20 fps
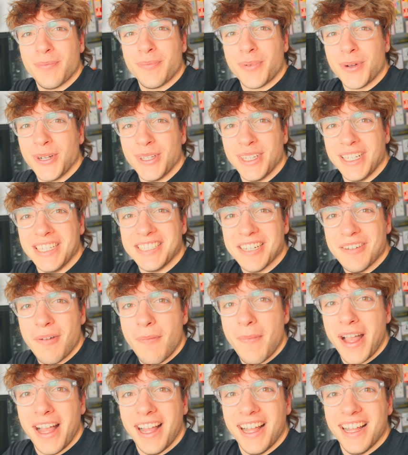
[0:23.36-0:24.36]
brutalism
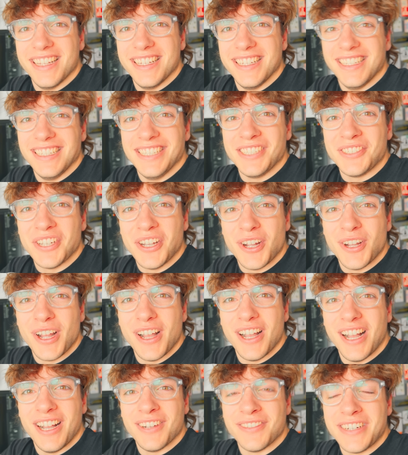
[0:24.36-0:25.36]
uh, is a
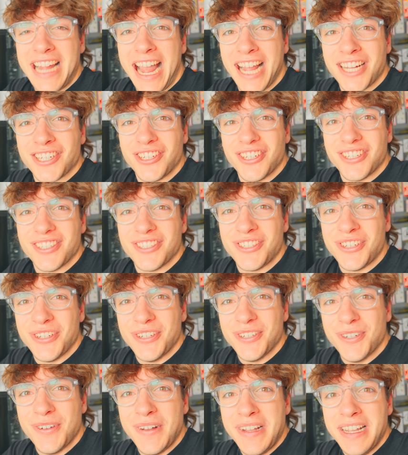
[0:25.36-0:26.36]
uh, reaction
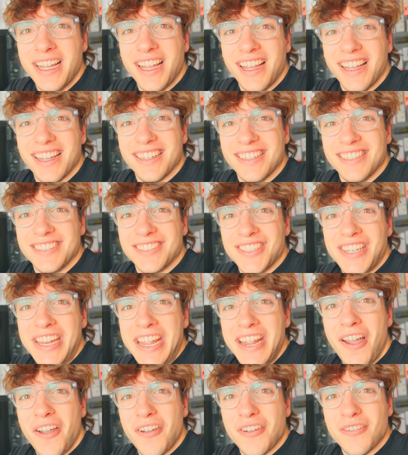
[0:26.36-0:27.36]
to...
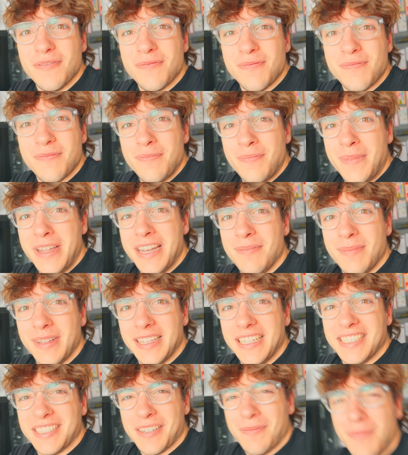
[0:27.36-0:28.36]
neo-minimalism.